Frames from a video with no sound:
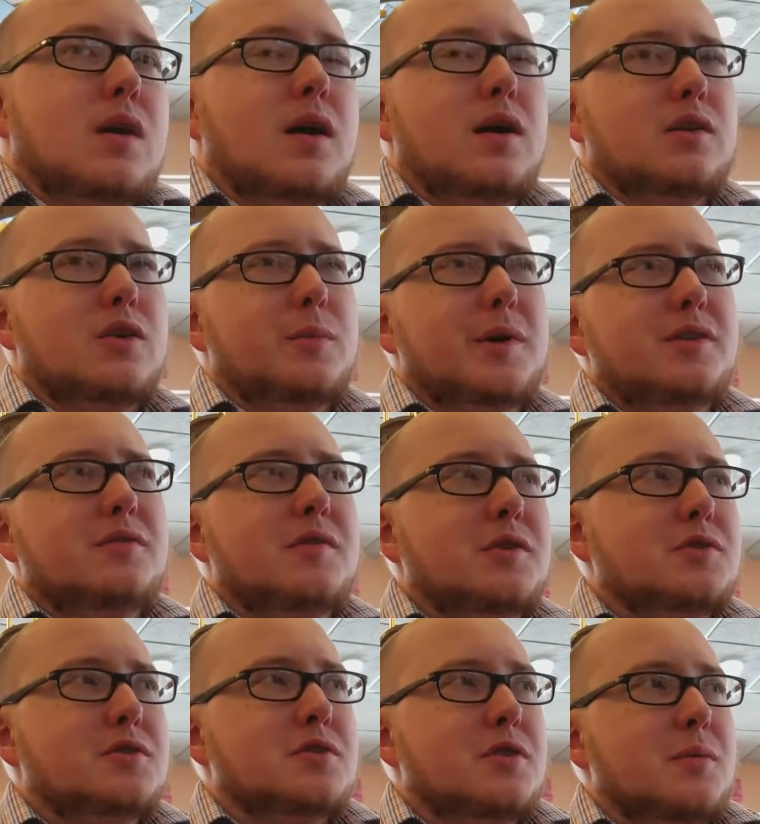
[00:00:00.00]
A little bit.
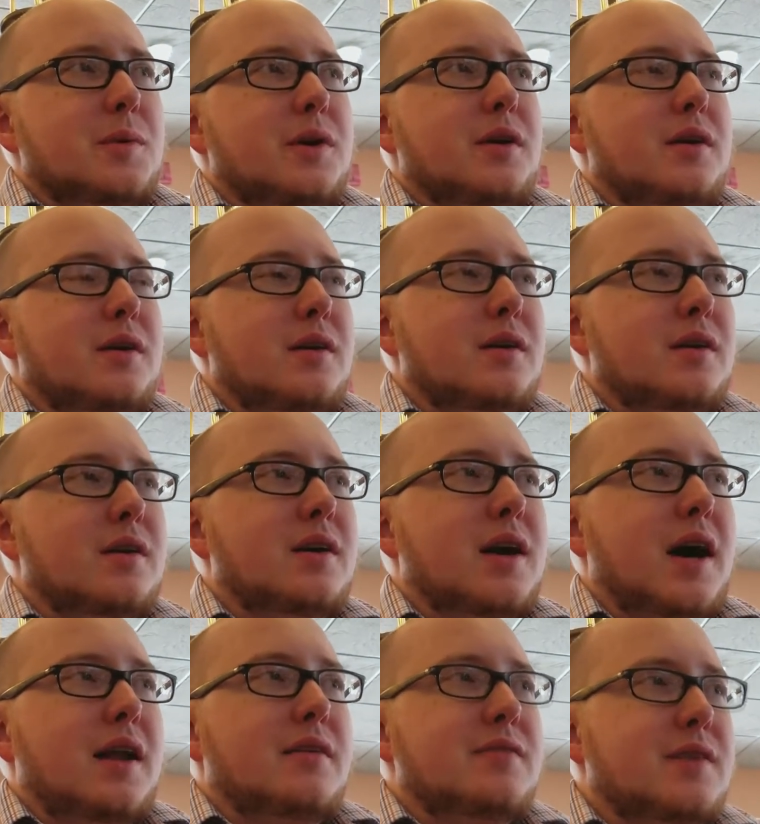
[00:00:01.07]
Devotion is going to be
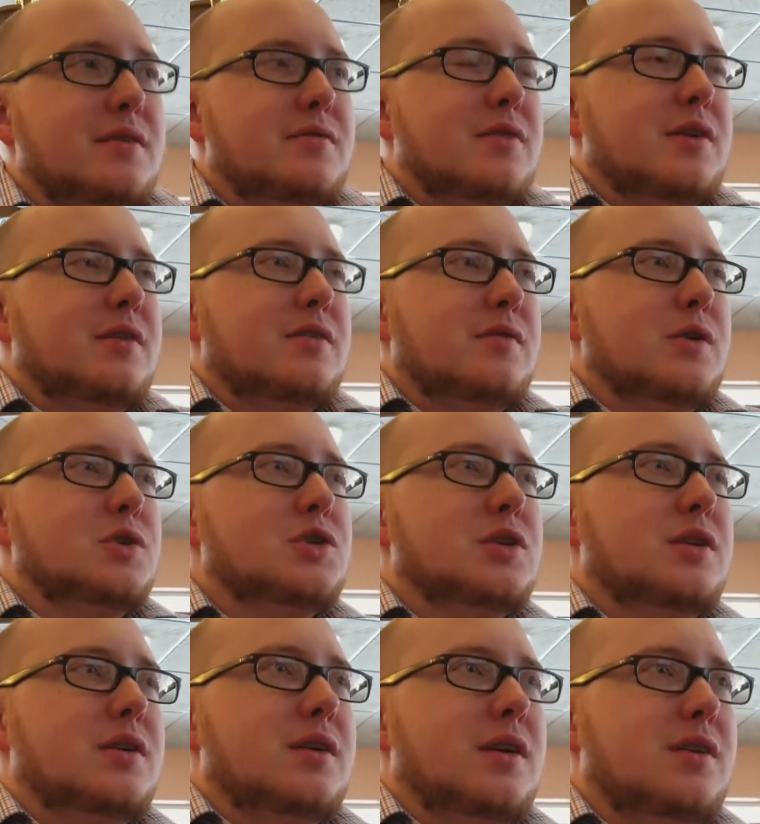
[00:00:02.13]
kind of different.
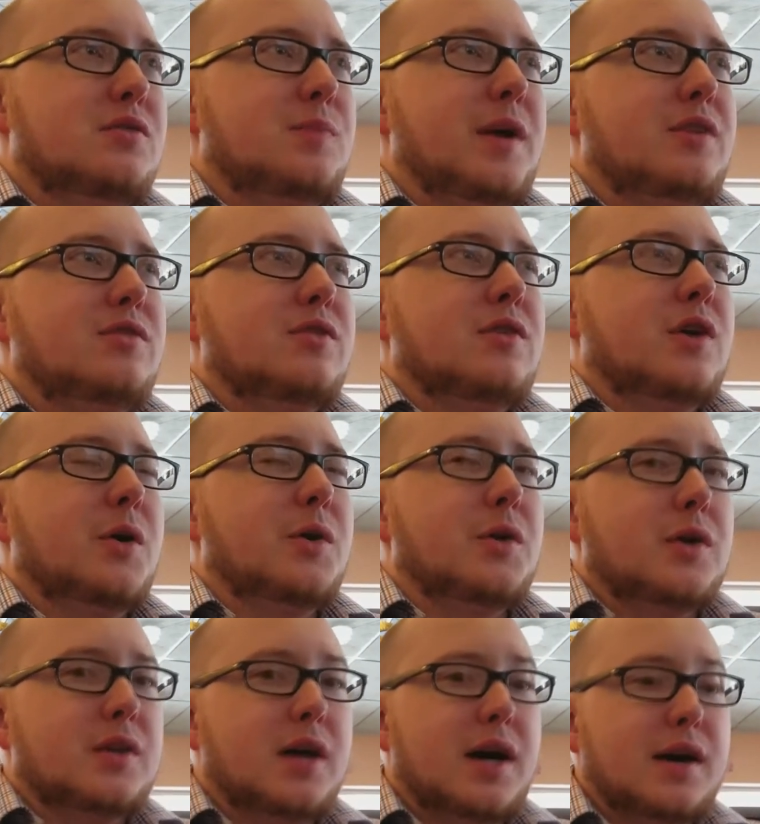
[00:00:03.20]
Devotion is basically going
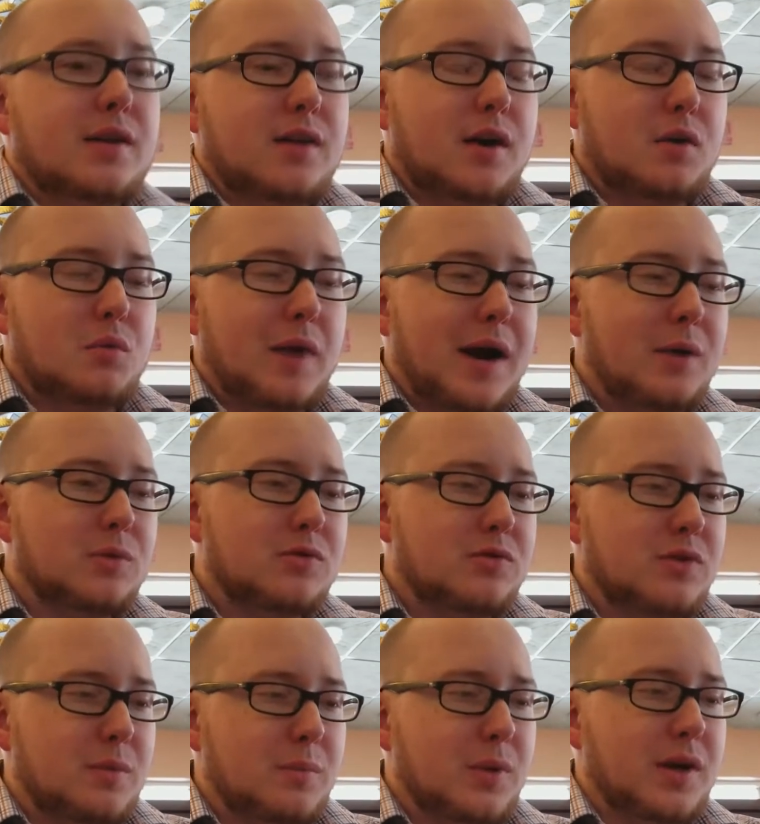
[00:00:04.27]
to unlock a lot of
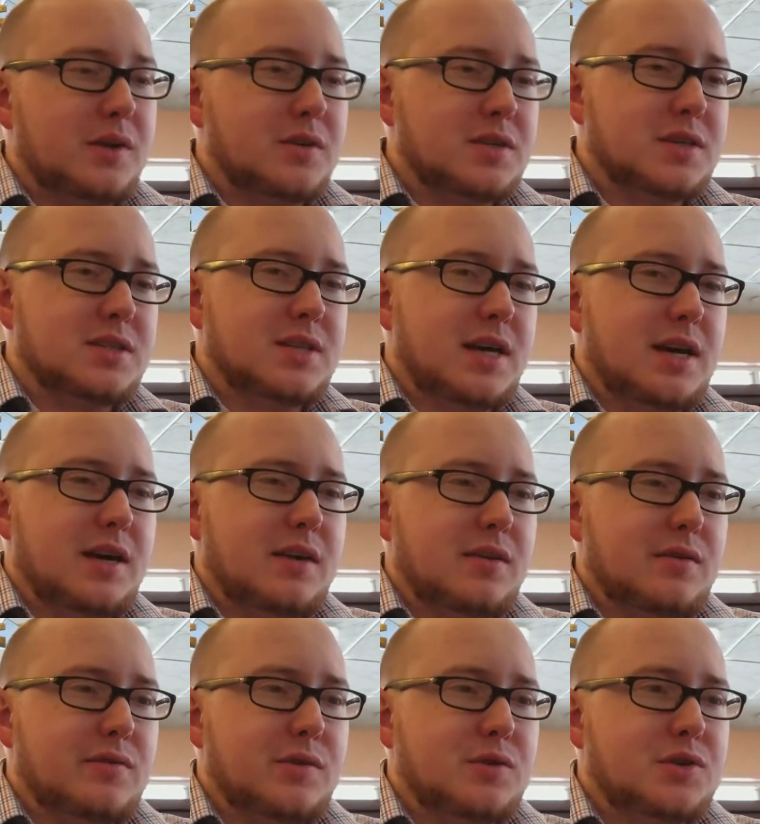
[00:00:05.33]
routes that players can take
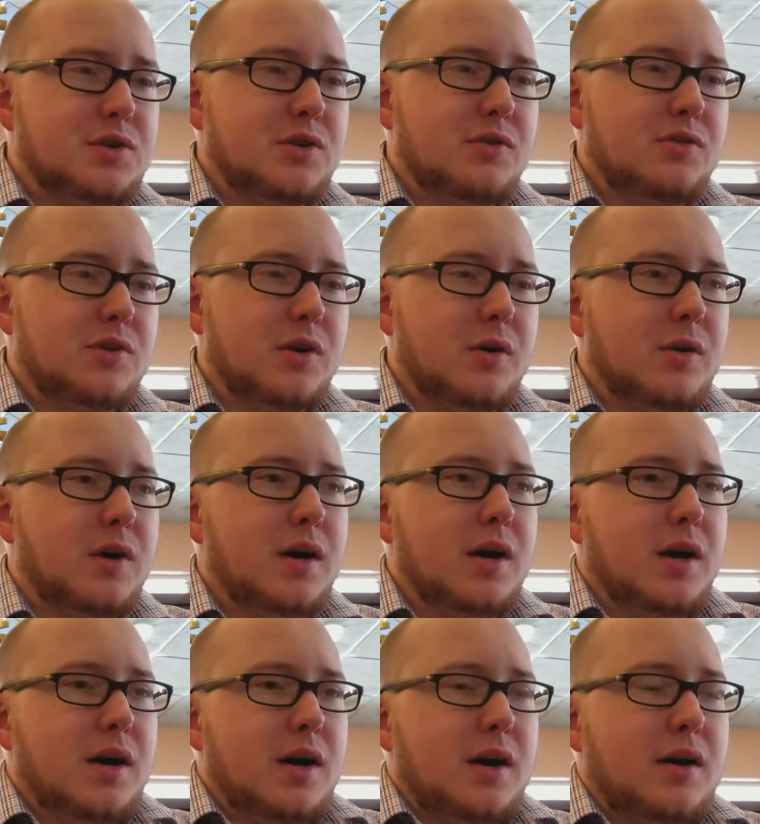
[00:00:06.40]
in the future. So
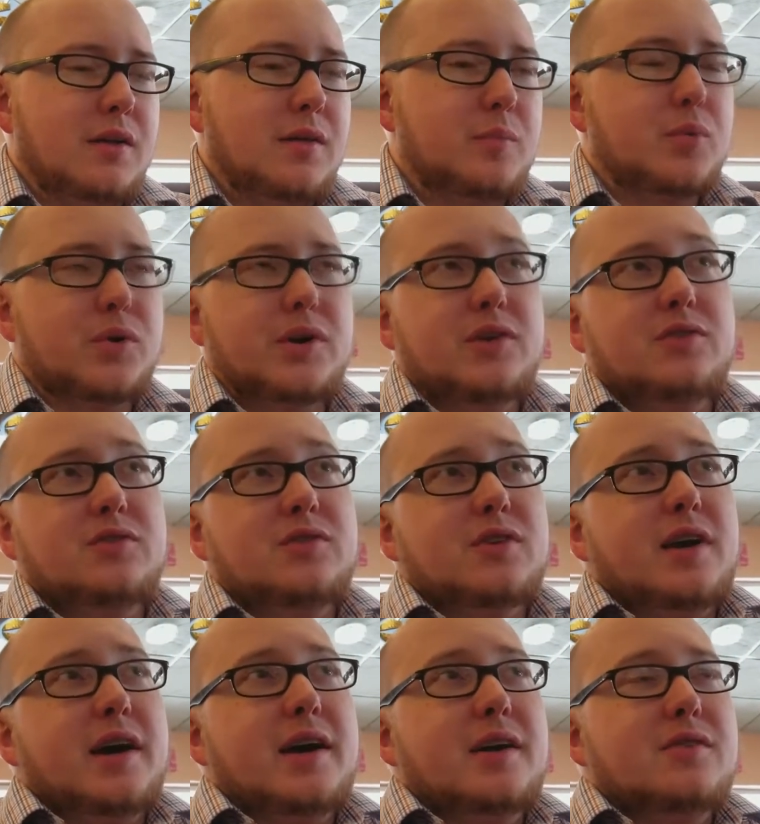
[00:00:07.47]
the
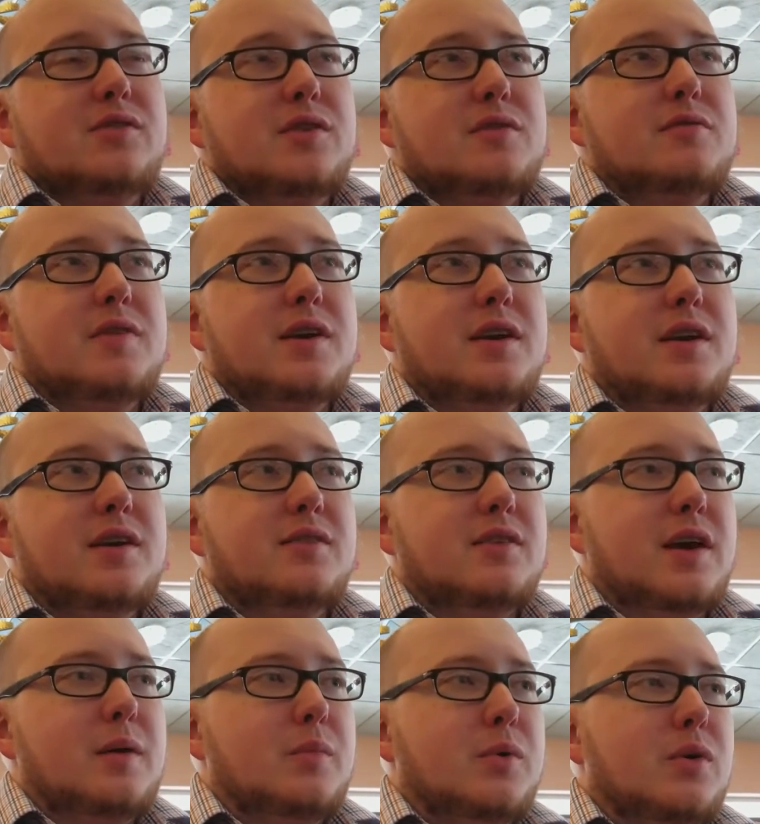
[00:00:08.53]
priest, as an affinity
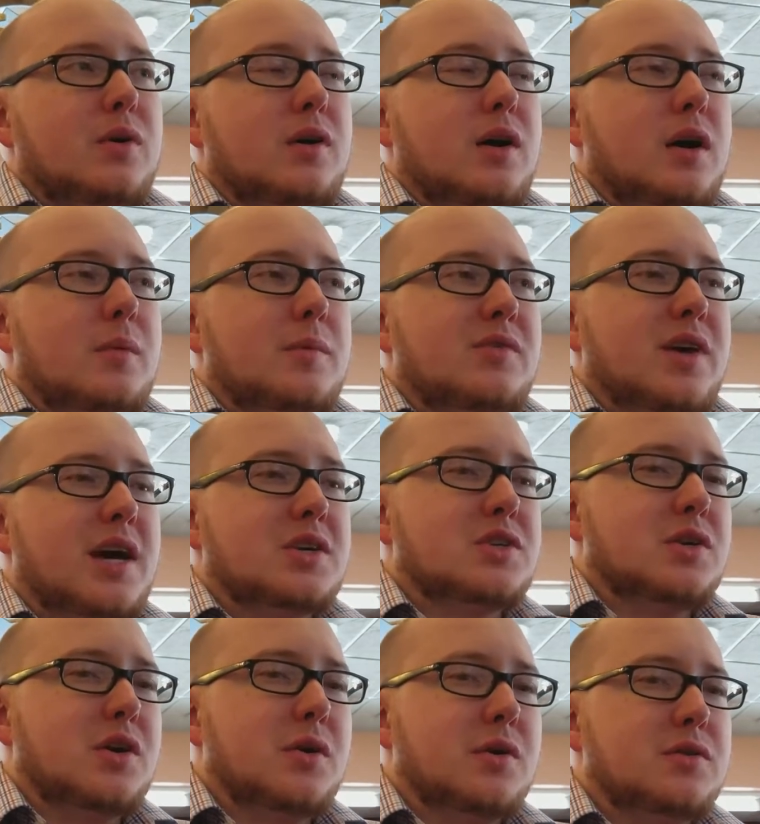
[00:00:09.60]
example, is
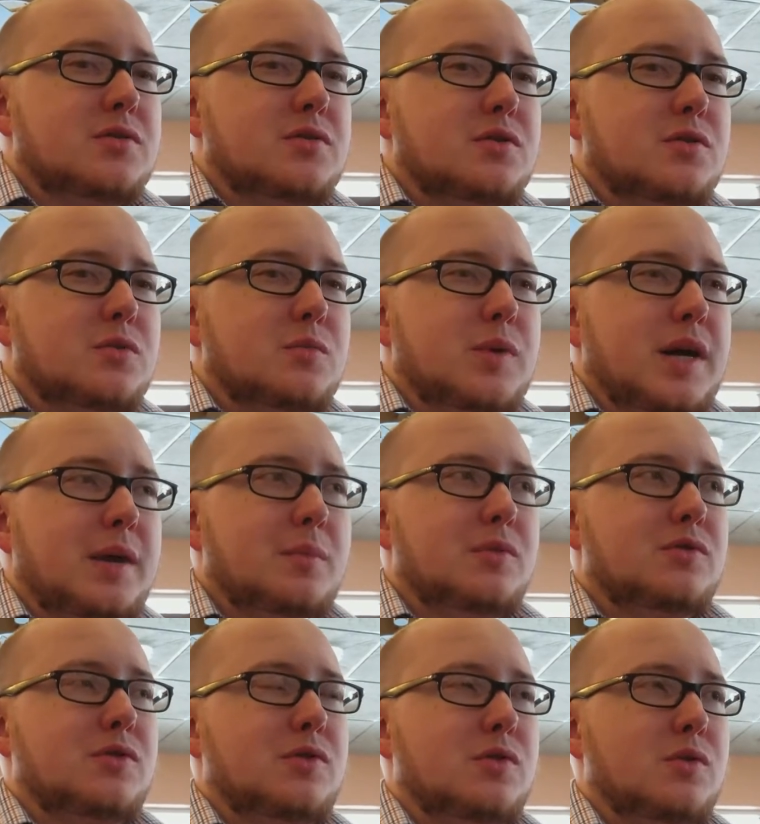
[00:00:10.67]
actually going to be
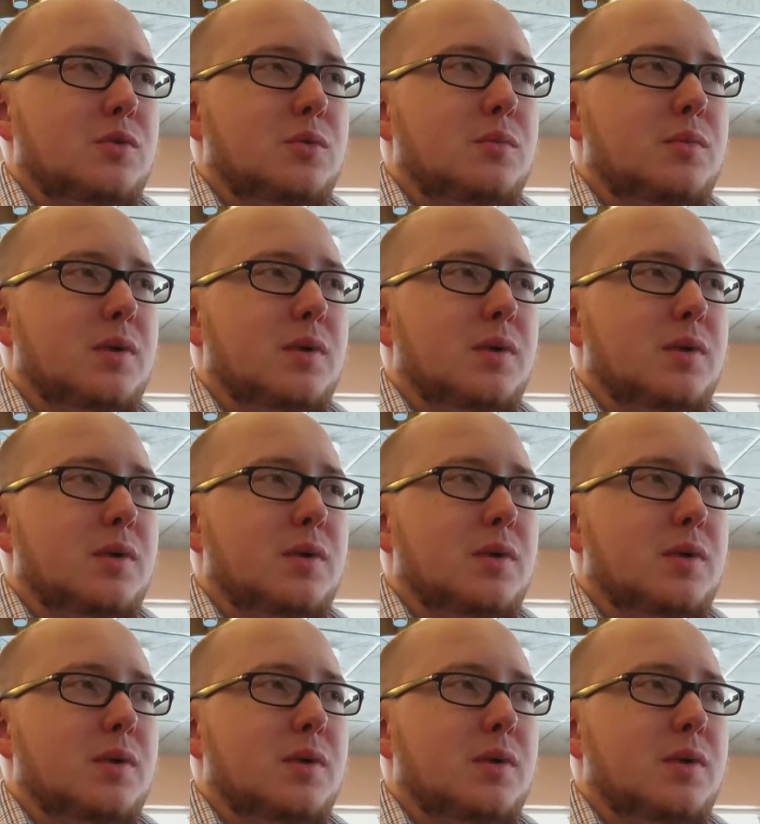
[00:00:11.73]
able to